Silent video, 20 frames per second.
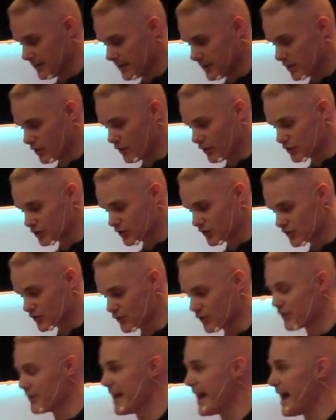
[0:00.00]
Christians
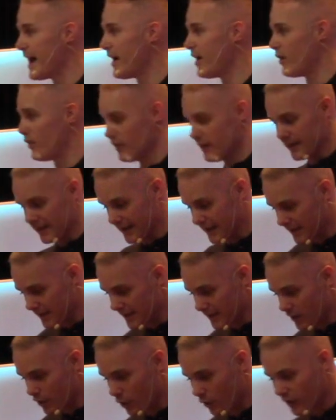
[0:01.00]
are now, in the,
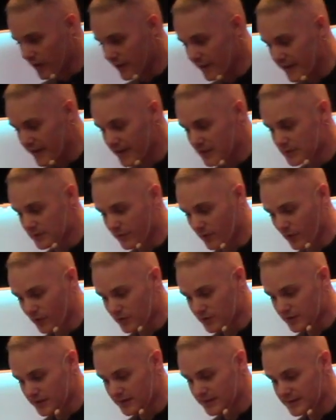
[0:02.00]
according to these
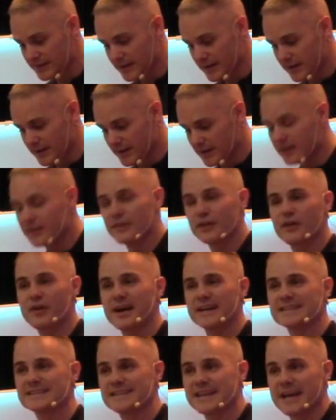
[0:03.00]
verses, they're
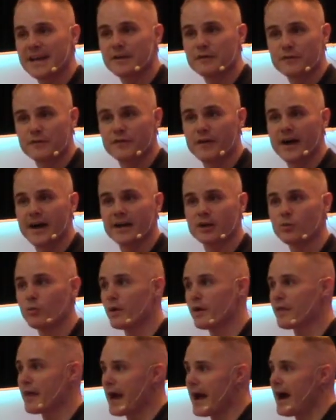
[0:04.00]
identified
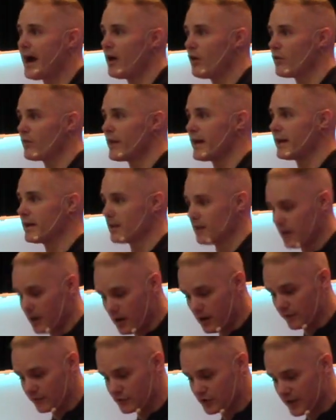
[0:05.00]
with how they
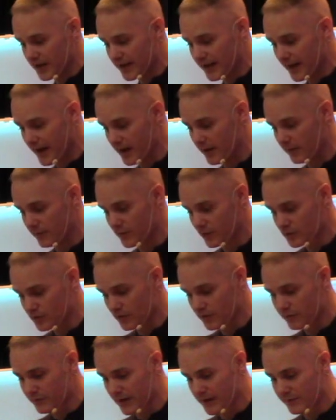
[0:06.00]
love. Check it out. Verse
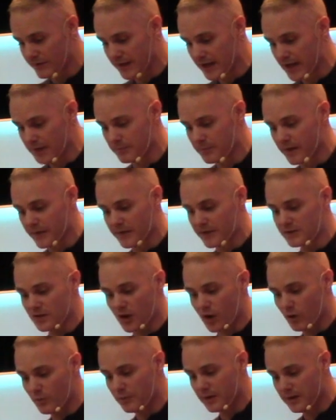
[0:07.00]
35 again. By this,
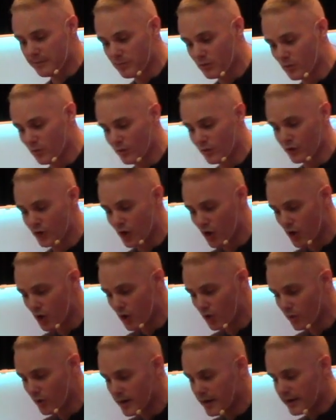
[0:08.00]
all people will
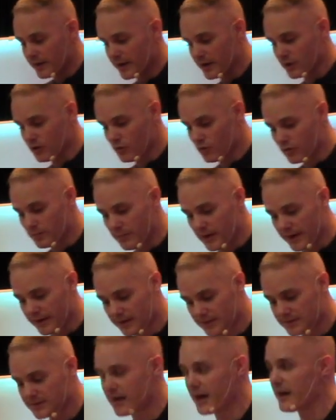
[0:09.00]
know that you are my
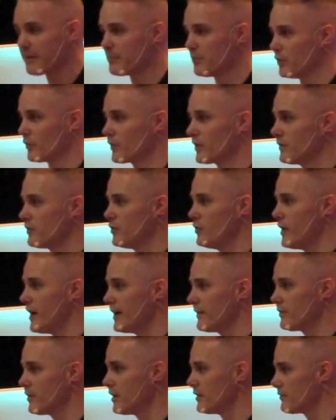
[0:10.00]
disciples if you
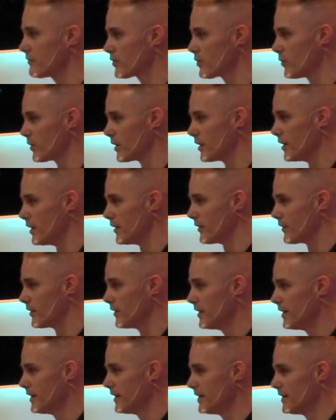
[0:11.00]
have love for one another.
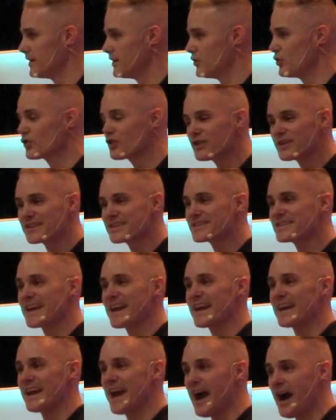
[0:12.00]
You're going to
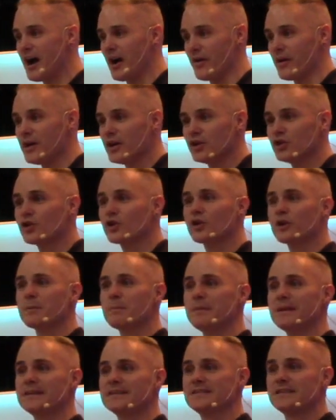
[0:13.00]
stand out. You're going to
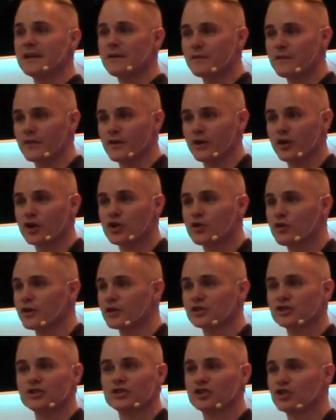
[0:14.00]
be different. A
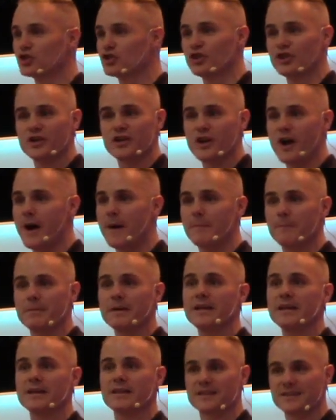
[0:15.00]
Christian should not
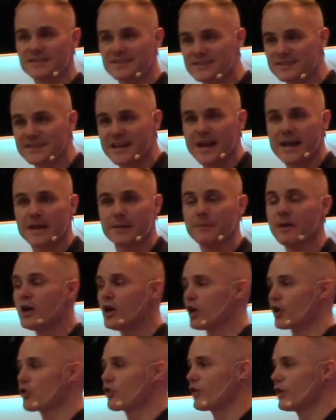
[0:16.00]
be the same.
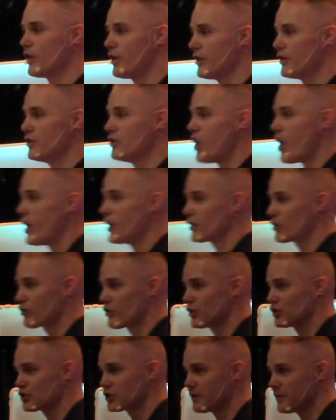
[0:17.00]
A, a non
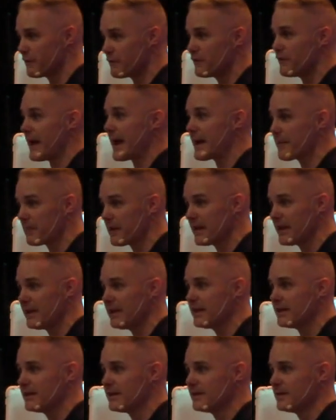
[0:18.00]
Christian family,
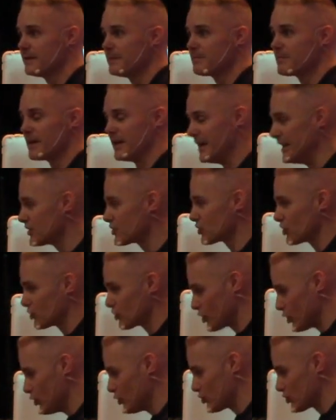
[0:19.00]
an
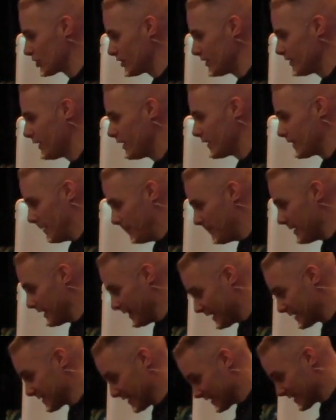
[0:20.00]
institution that
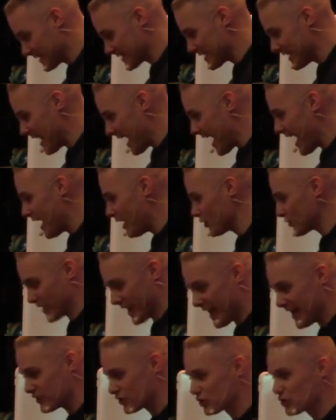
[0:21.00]
that's, that's in a house that
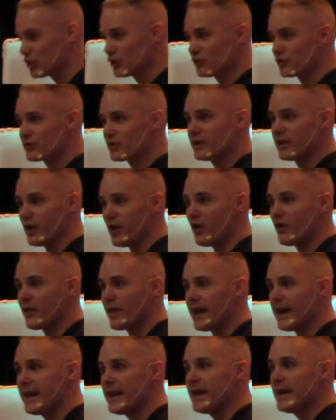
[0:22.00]
has children and all
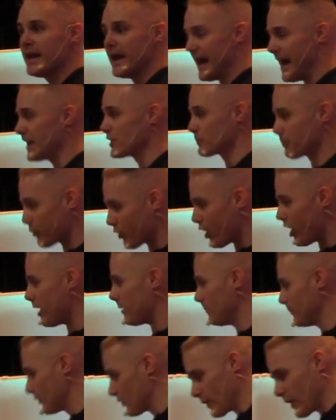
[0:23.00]
that, has
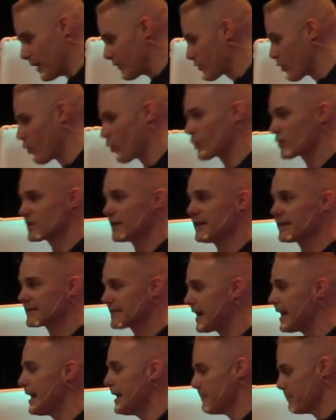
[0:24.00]
problems, of course, like
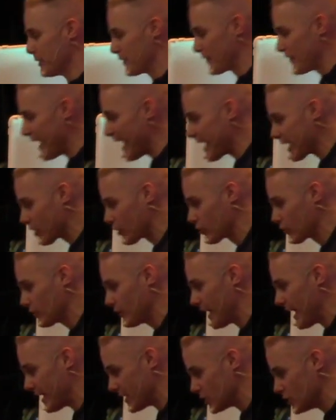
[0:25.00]
that. But that,
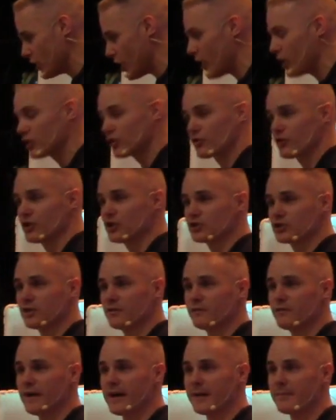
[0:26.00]
that non
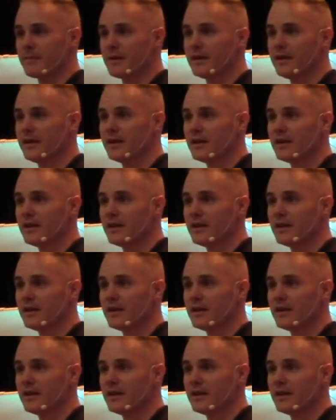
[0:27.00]
Christian family